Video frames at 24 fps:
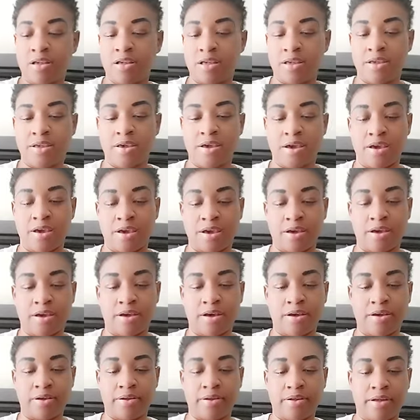
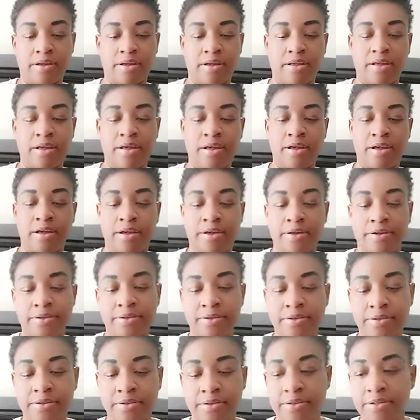Yeah.
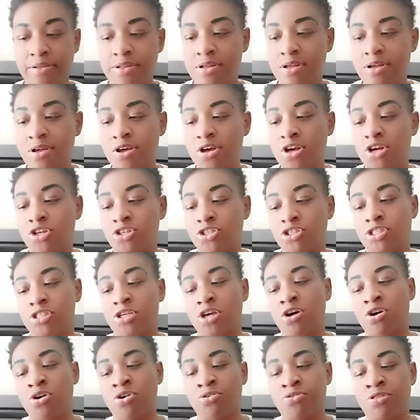
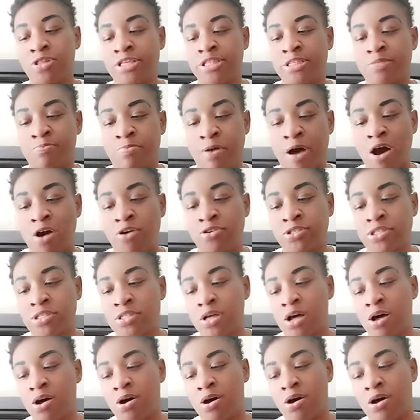So this boss
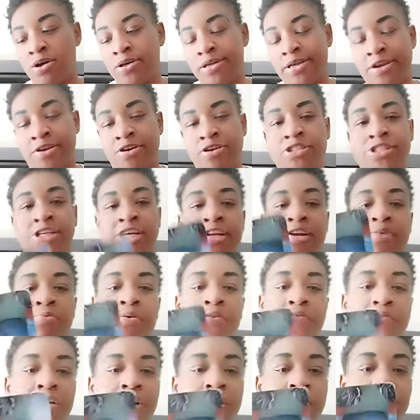energy in the
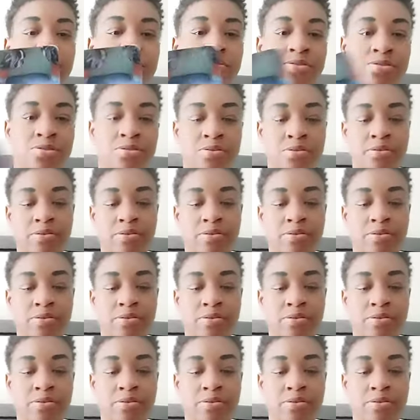reverse.